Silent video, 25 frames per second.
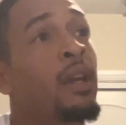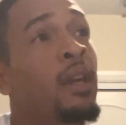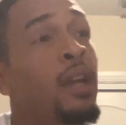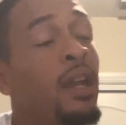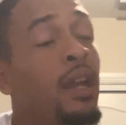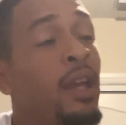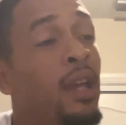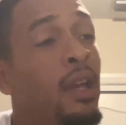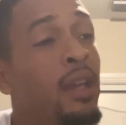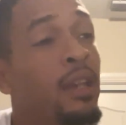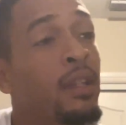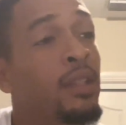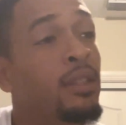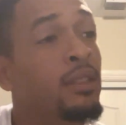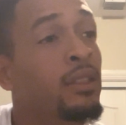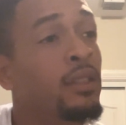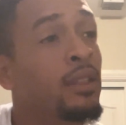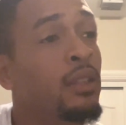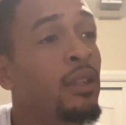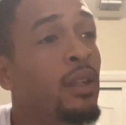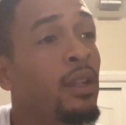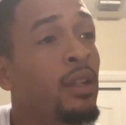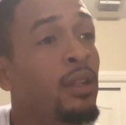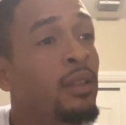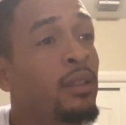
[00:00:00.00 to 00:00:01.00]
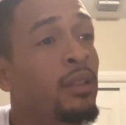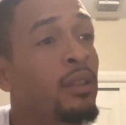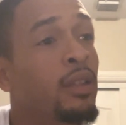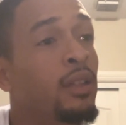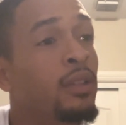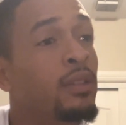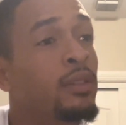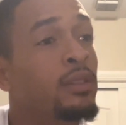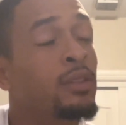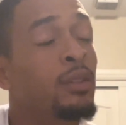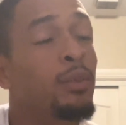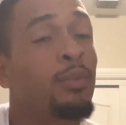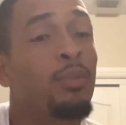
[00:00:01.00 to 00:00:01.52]
And
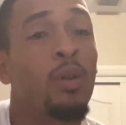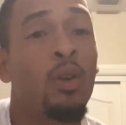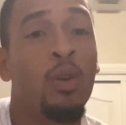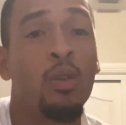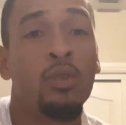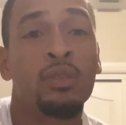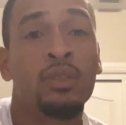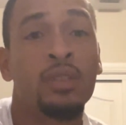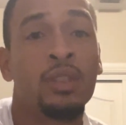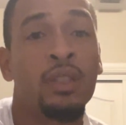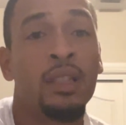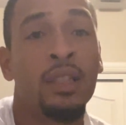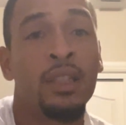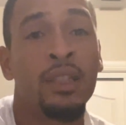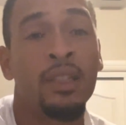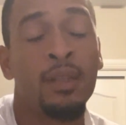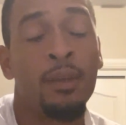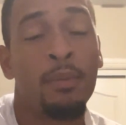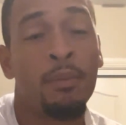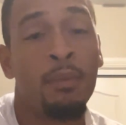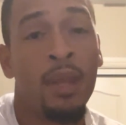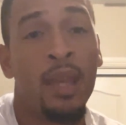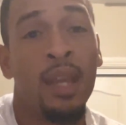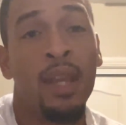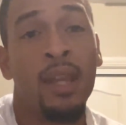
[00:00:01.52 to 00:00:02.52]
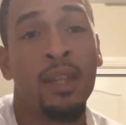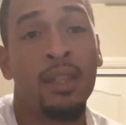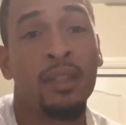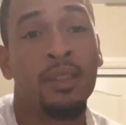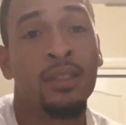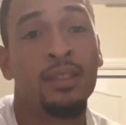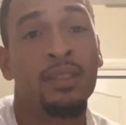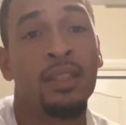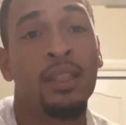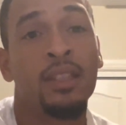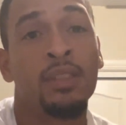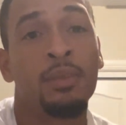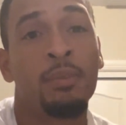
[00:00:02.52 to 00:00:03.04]
supposedly the man, the
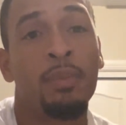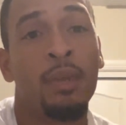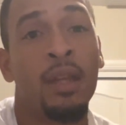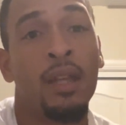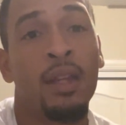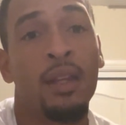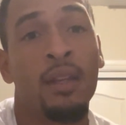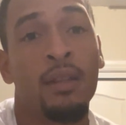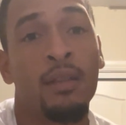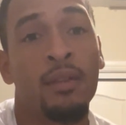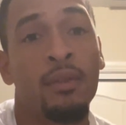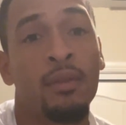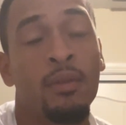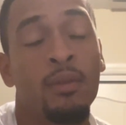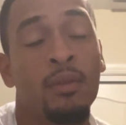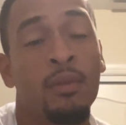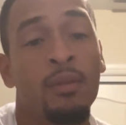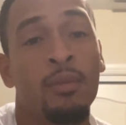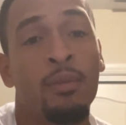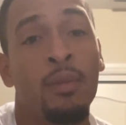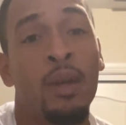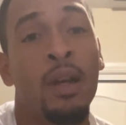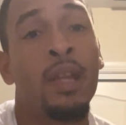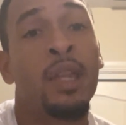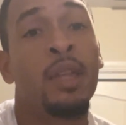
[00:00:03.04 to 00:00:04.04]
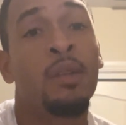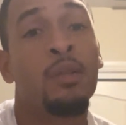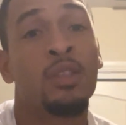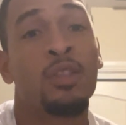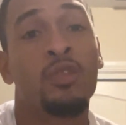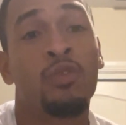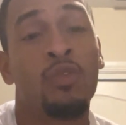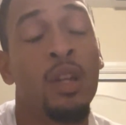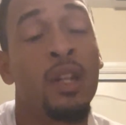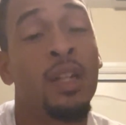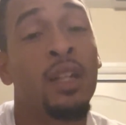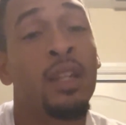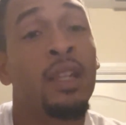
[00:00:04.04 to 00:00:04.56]
suspect, while he was
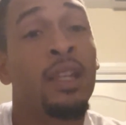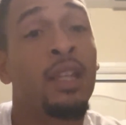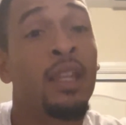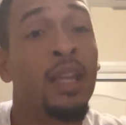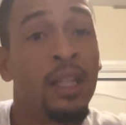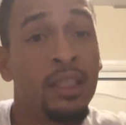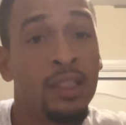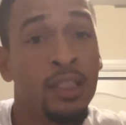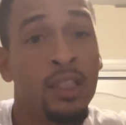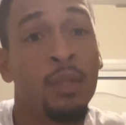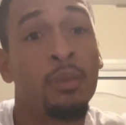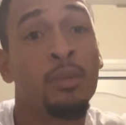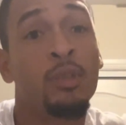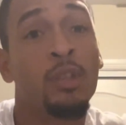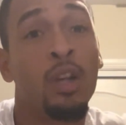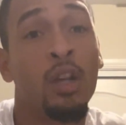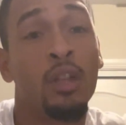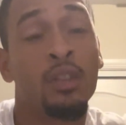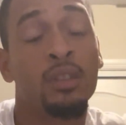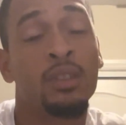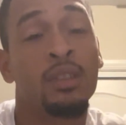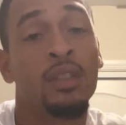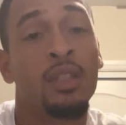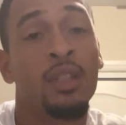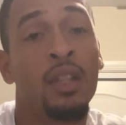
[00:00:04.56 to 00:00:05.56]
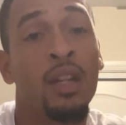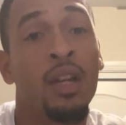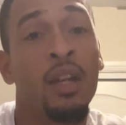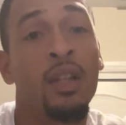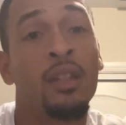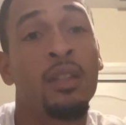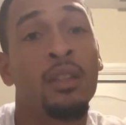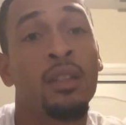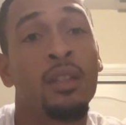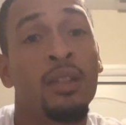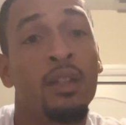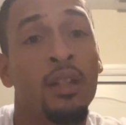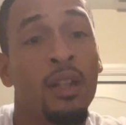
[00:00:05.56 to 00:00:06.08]
running, he ended up tossing the
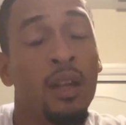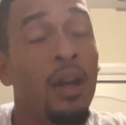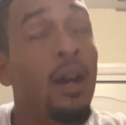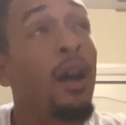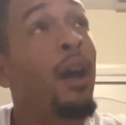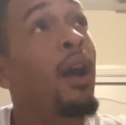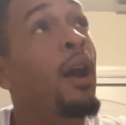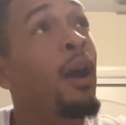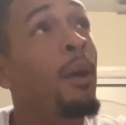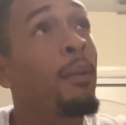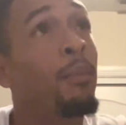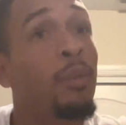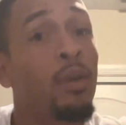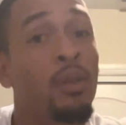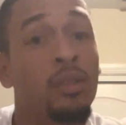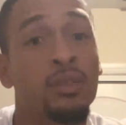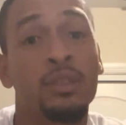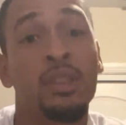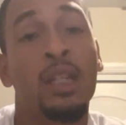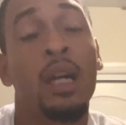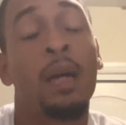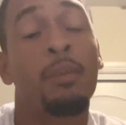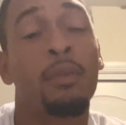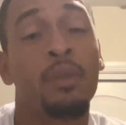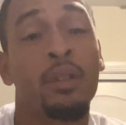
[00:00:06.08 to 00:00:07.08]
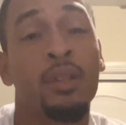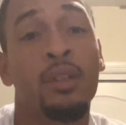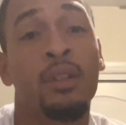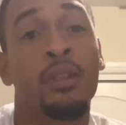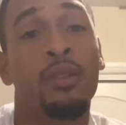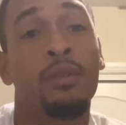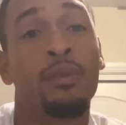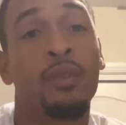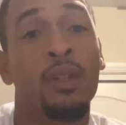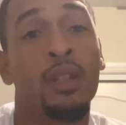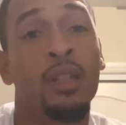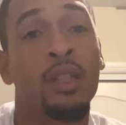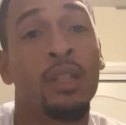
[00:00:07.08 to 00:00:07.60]
gun up on top of the
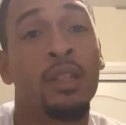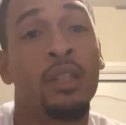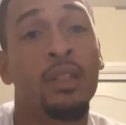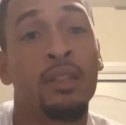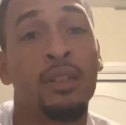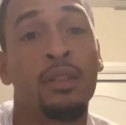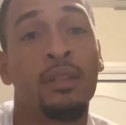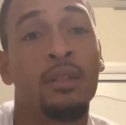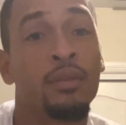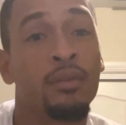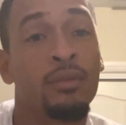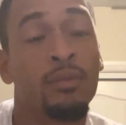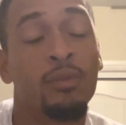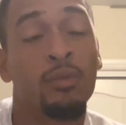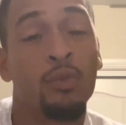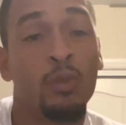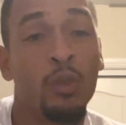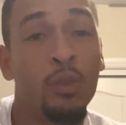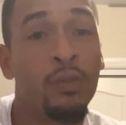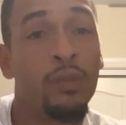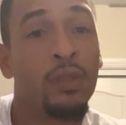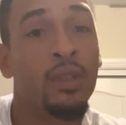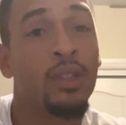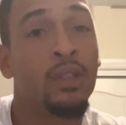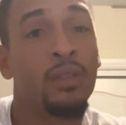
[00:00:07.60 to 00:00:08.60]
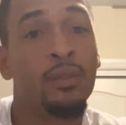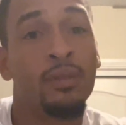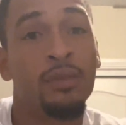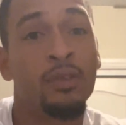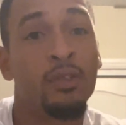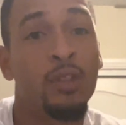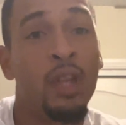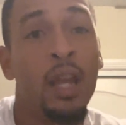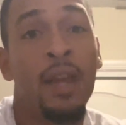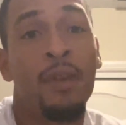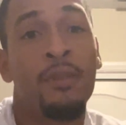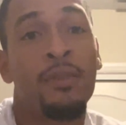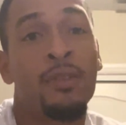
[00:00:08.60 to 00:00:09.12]
fucking roof of the
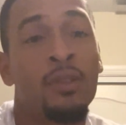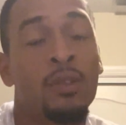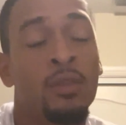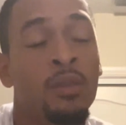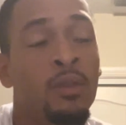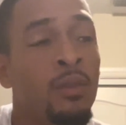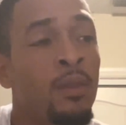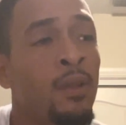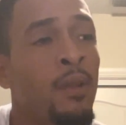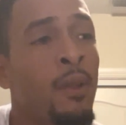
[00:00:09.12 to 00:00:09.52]
drive-through.